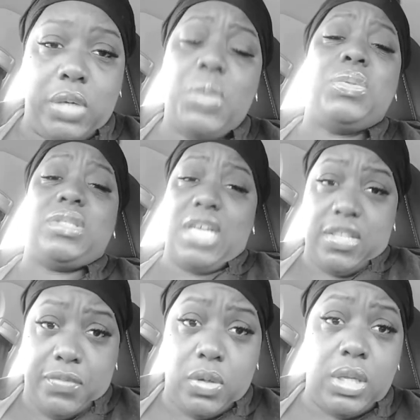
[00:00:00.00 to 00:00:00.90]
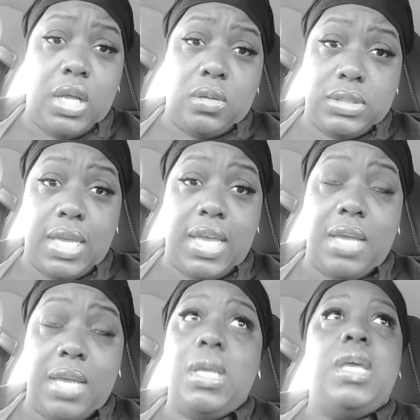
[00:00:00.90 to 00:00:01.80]
We was together for a long time.
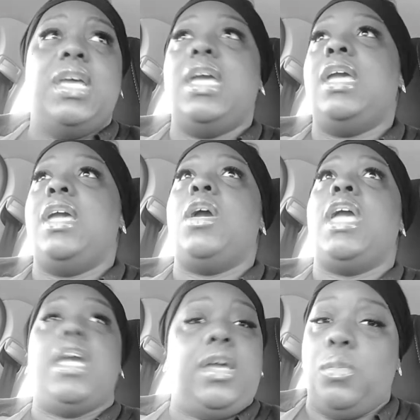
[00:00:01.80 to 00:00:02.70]
It,